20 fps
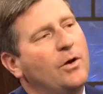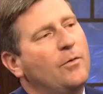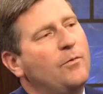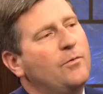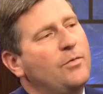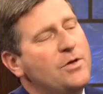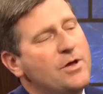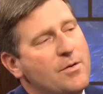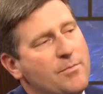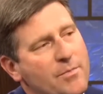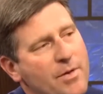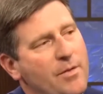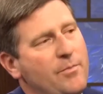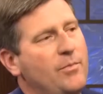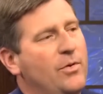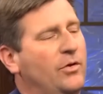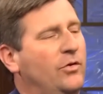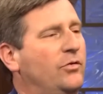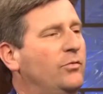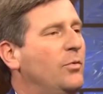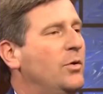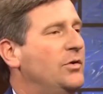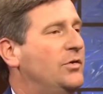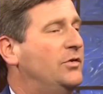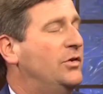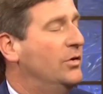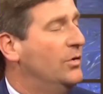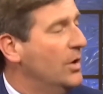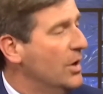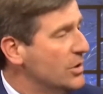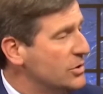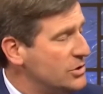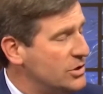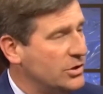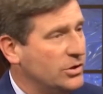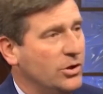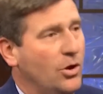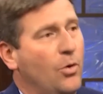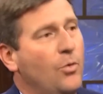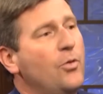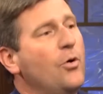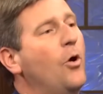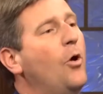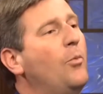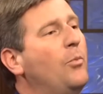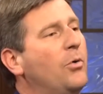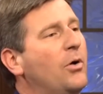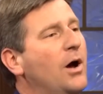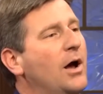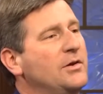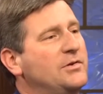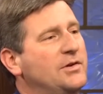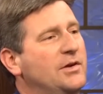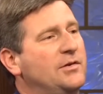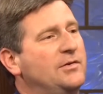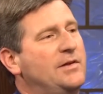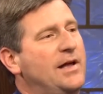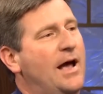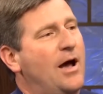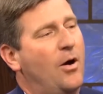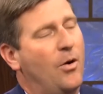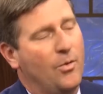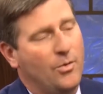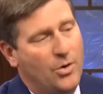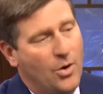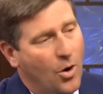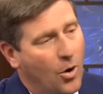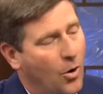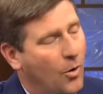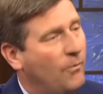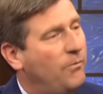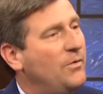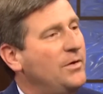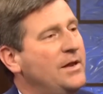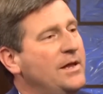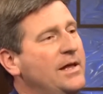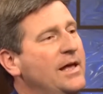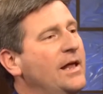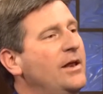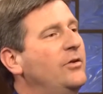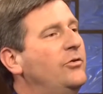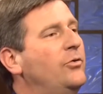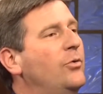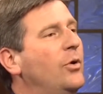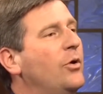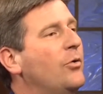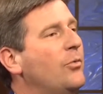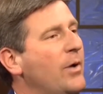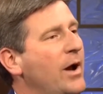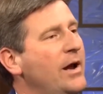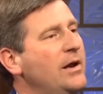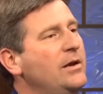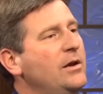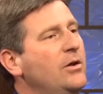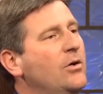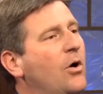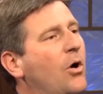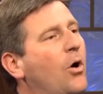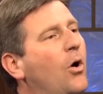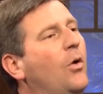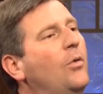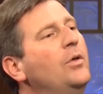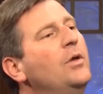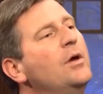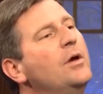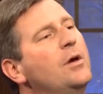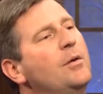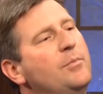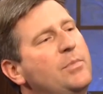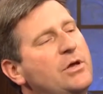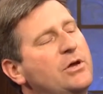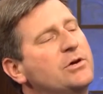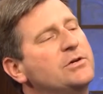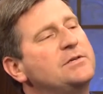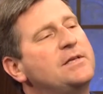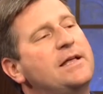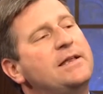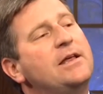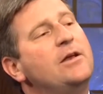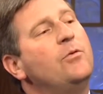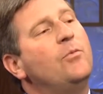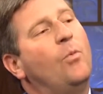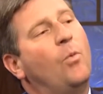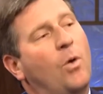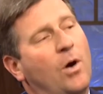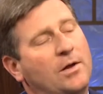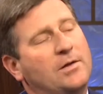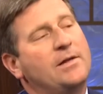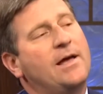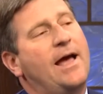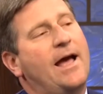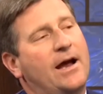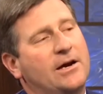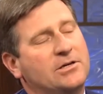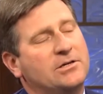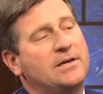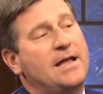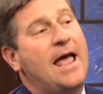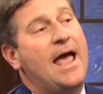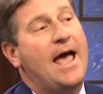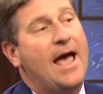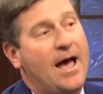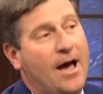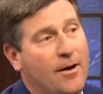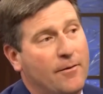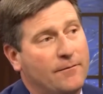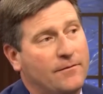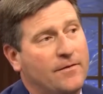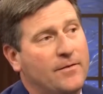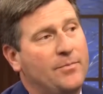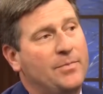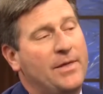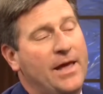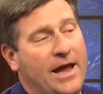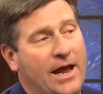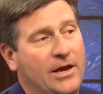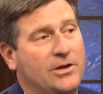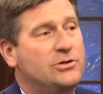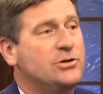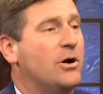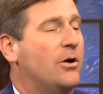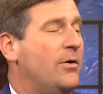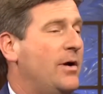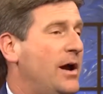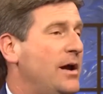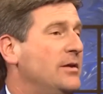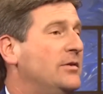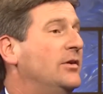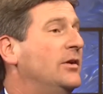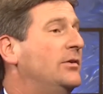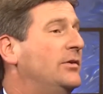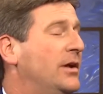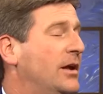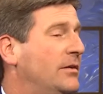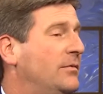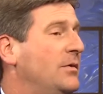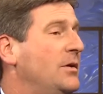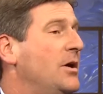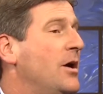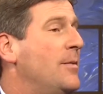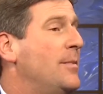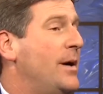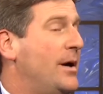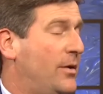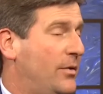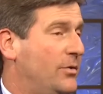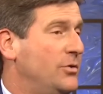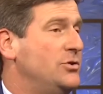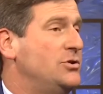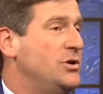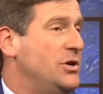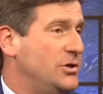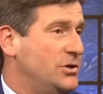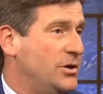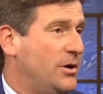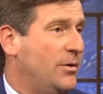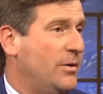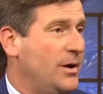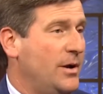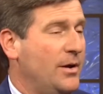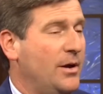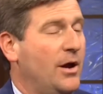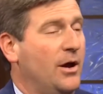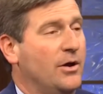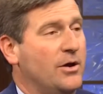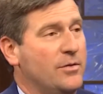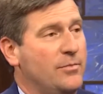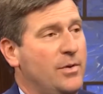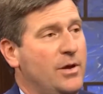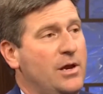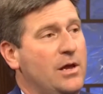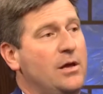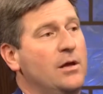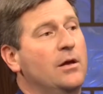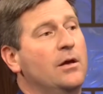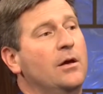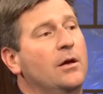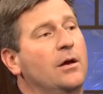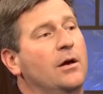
of the amendments was to slow the whole process down, hopefully to get it to a grinding halt, because they didn't want to actually have H.R. 8 successfully come out of the Judiciary Committee.